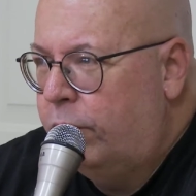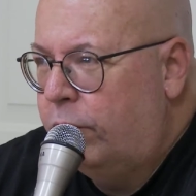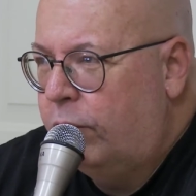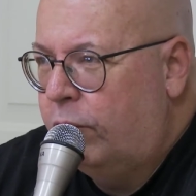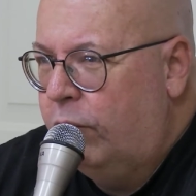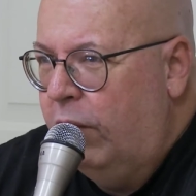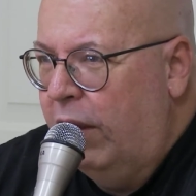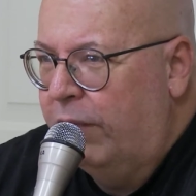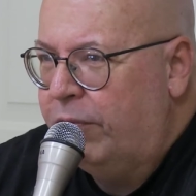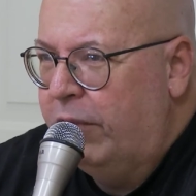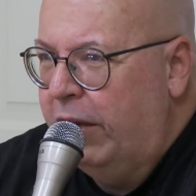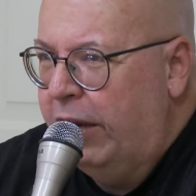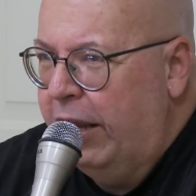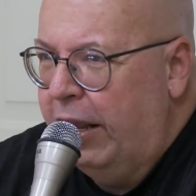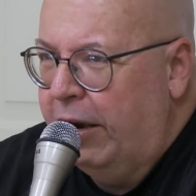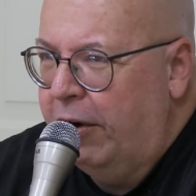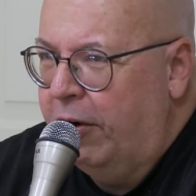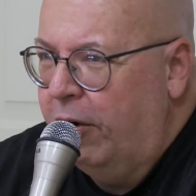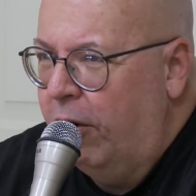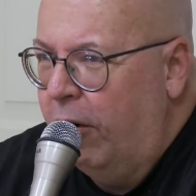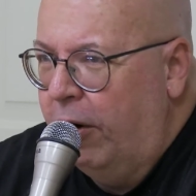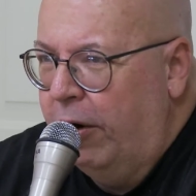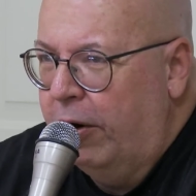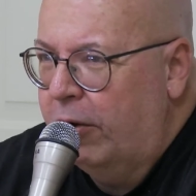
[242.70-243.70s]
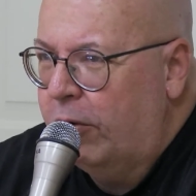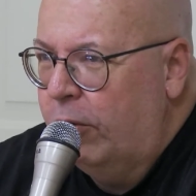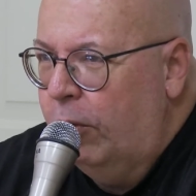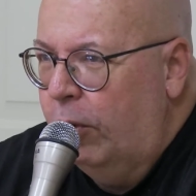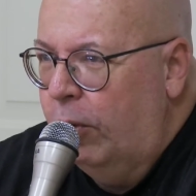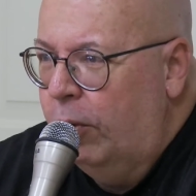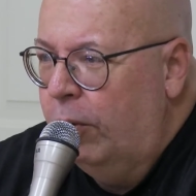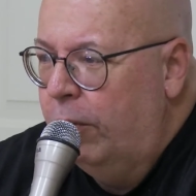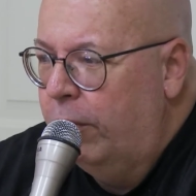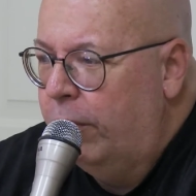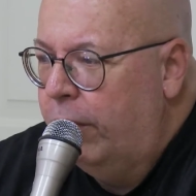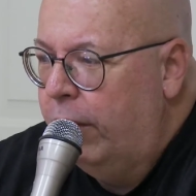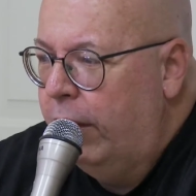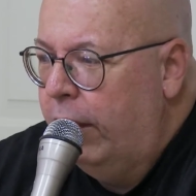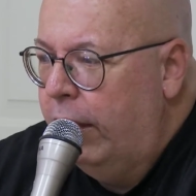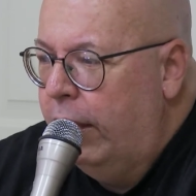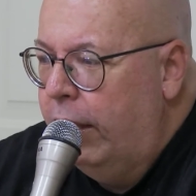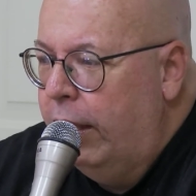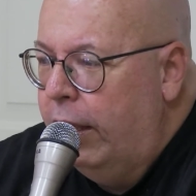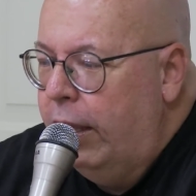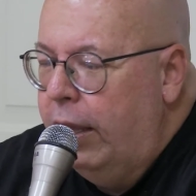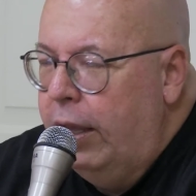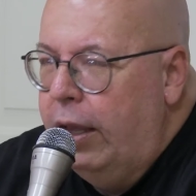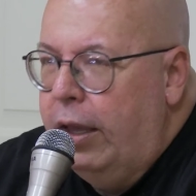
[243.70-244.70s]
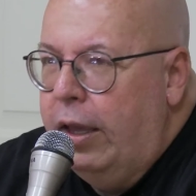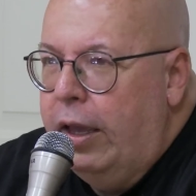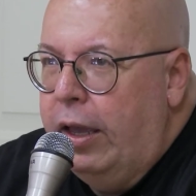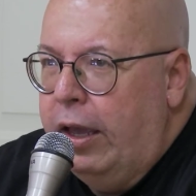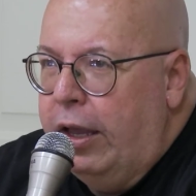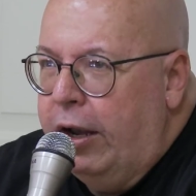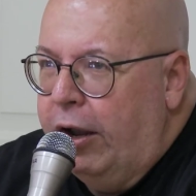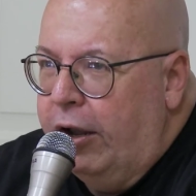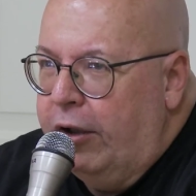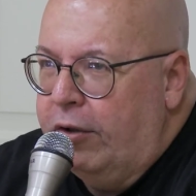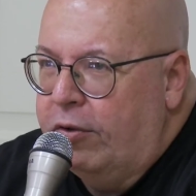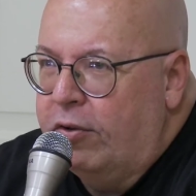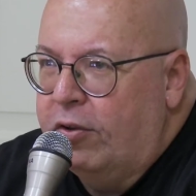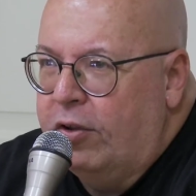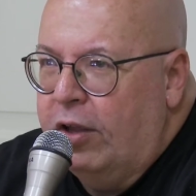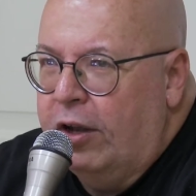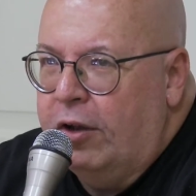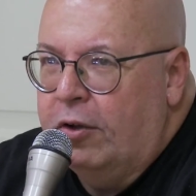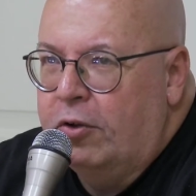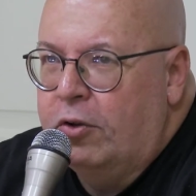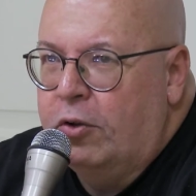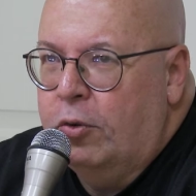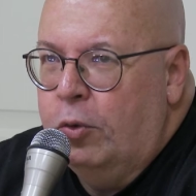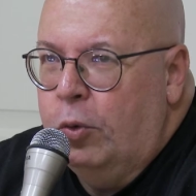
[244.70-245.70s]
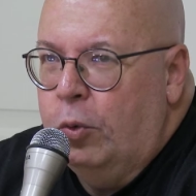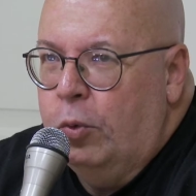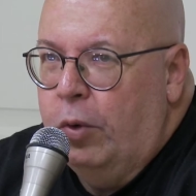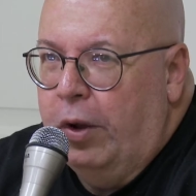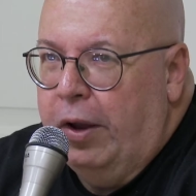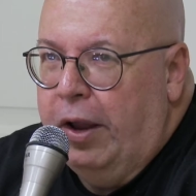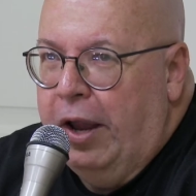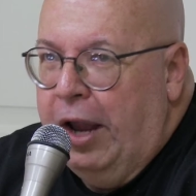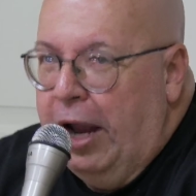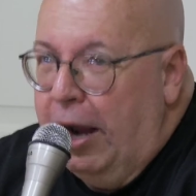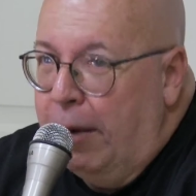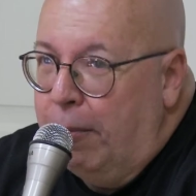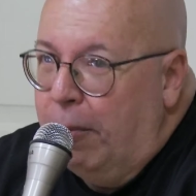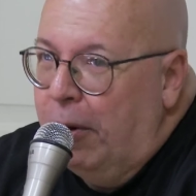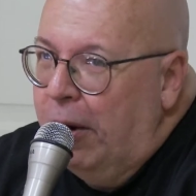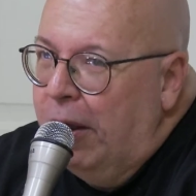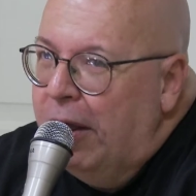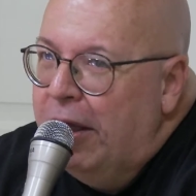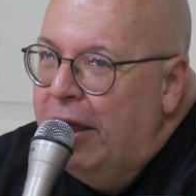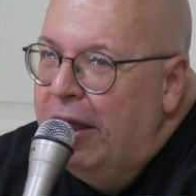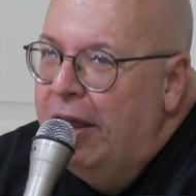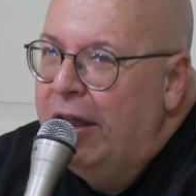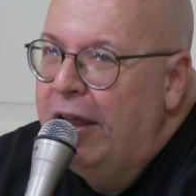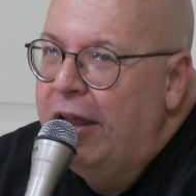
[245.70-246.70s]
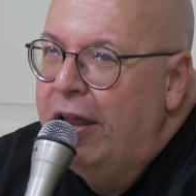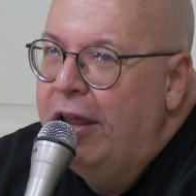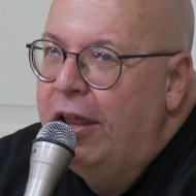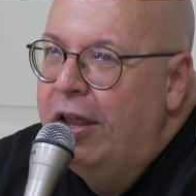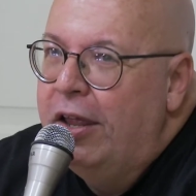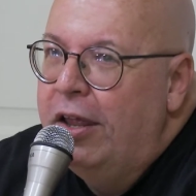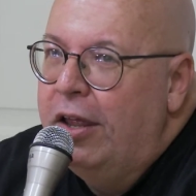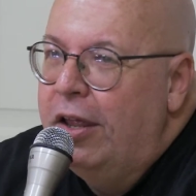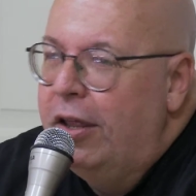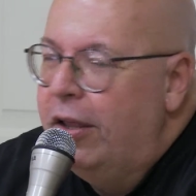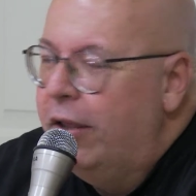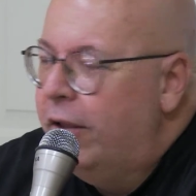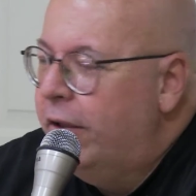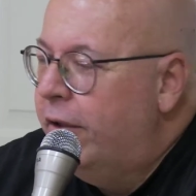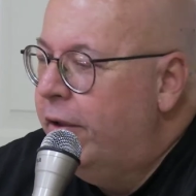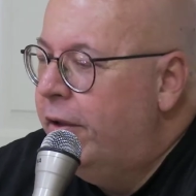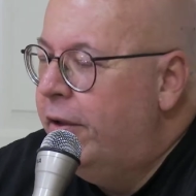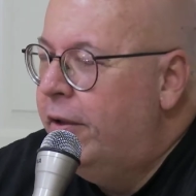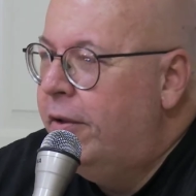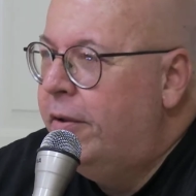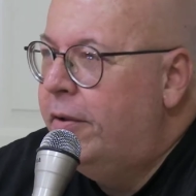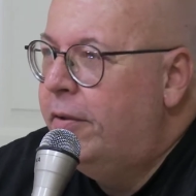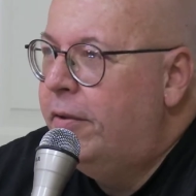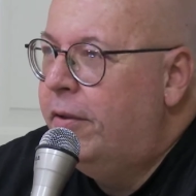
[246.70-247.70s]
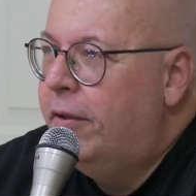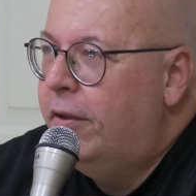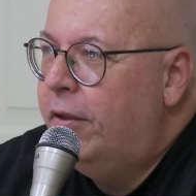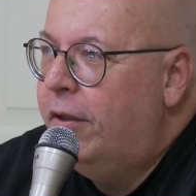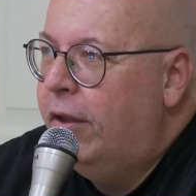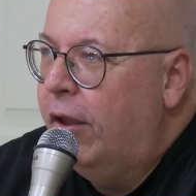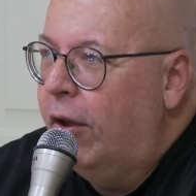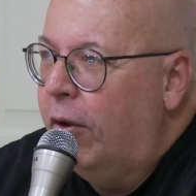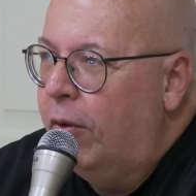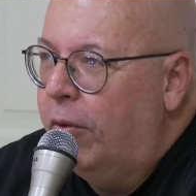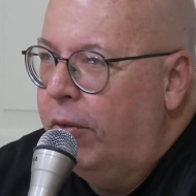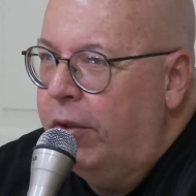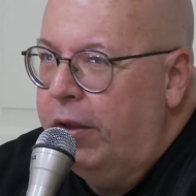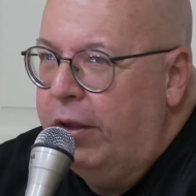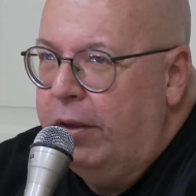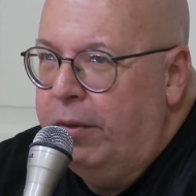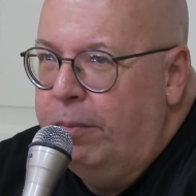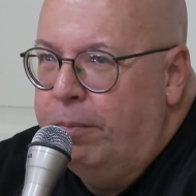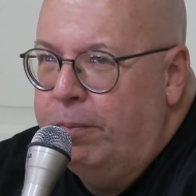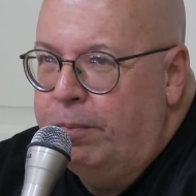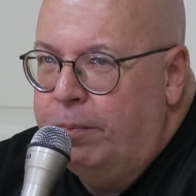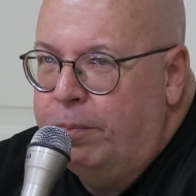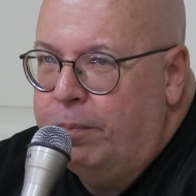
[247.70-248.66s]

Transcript: drafted out an article, and I sent it to AMRA, the